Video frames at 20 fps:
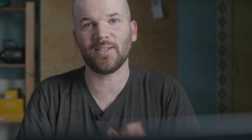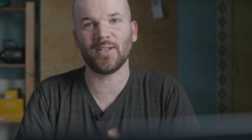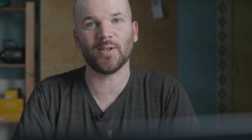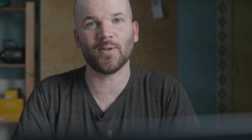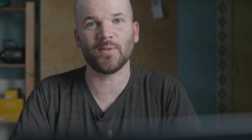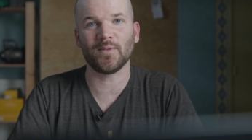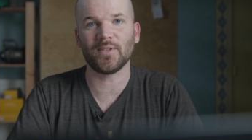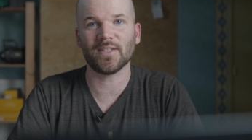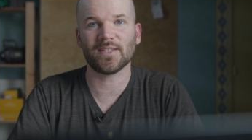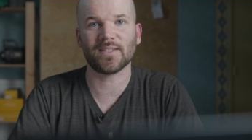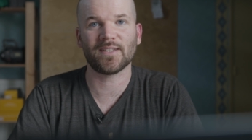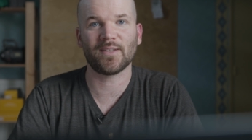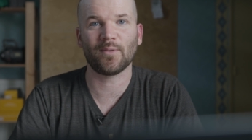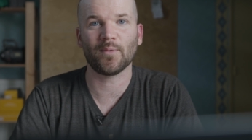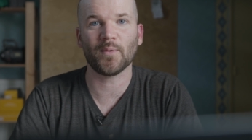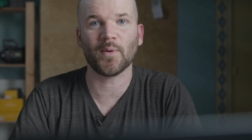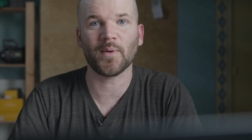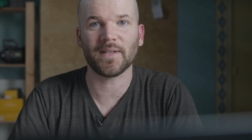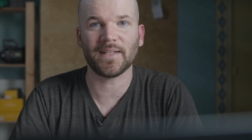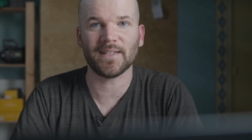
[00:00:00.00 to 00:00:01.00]
you know, just
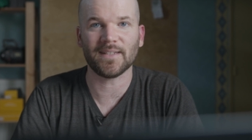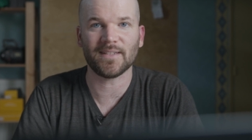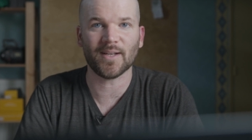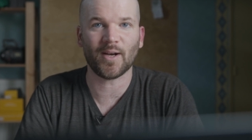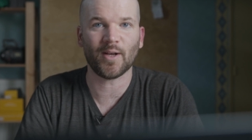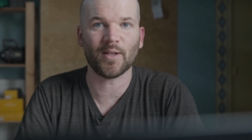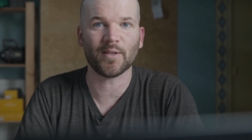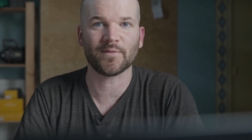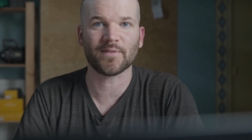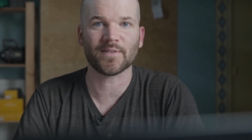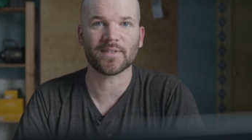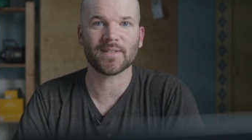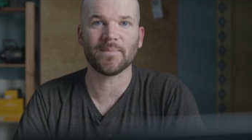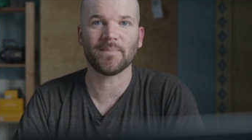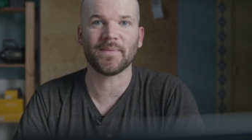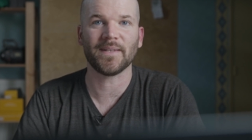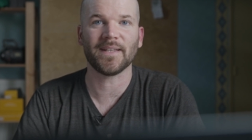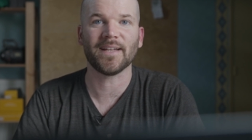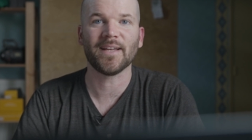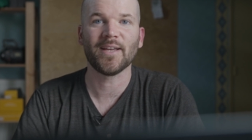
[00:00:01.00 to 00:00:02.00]
throwing in a dollar for
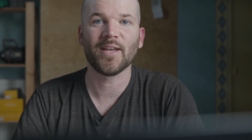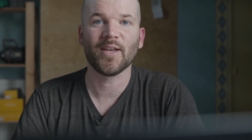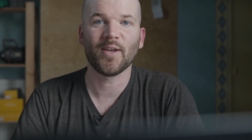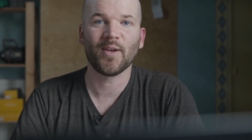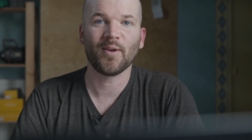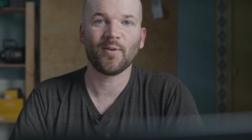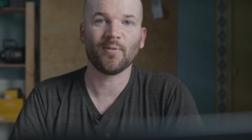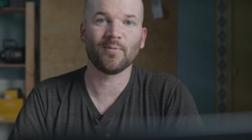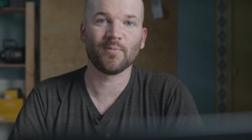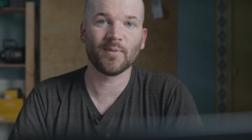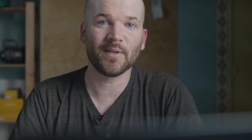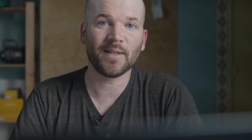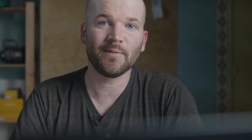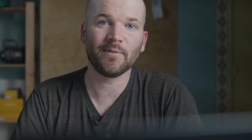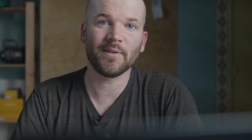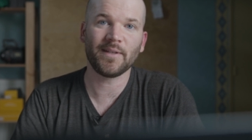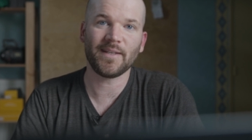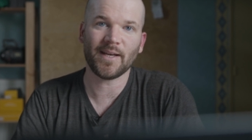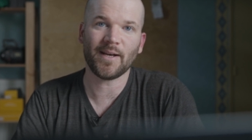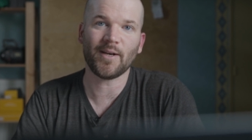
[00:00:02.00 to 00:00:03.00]
something really,
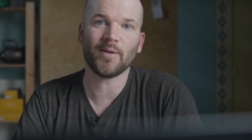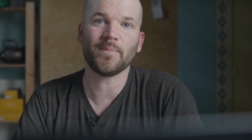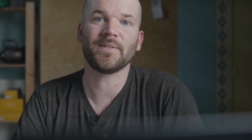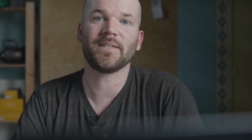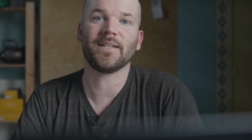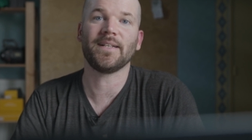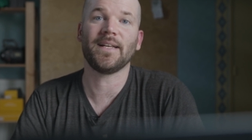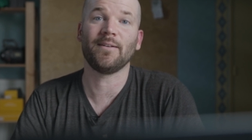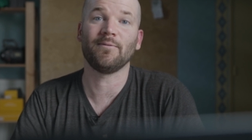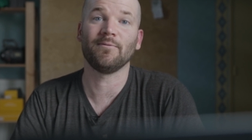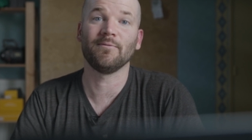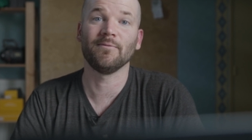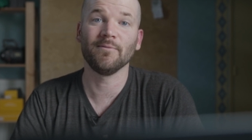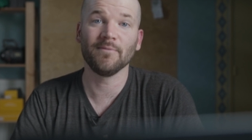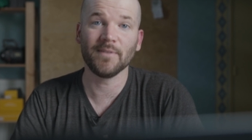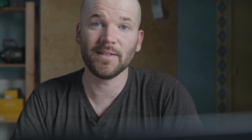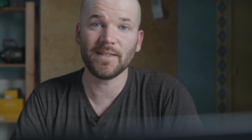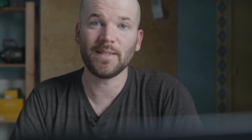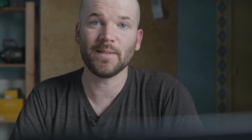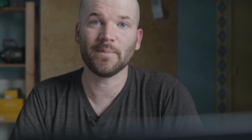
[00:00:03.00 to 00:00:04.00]
really helps, and I
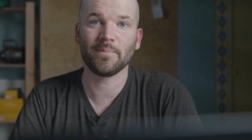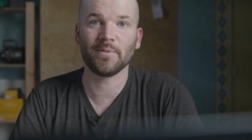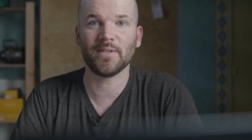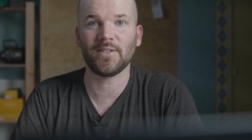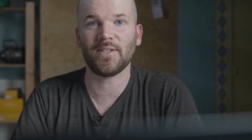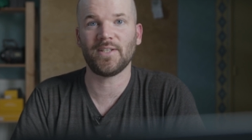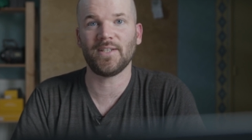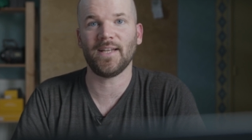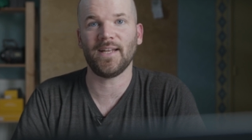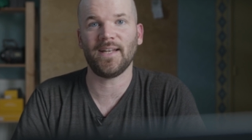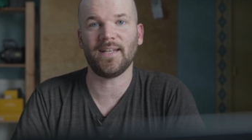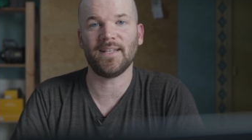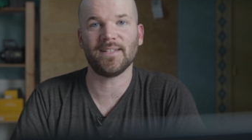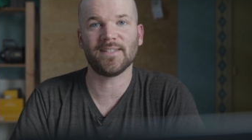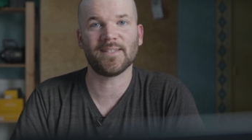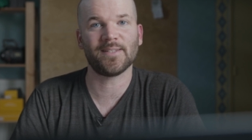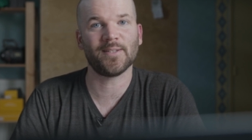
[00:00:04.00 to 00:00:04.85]
really appreciate it.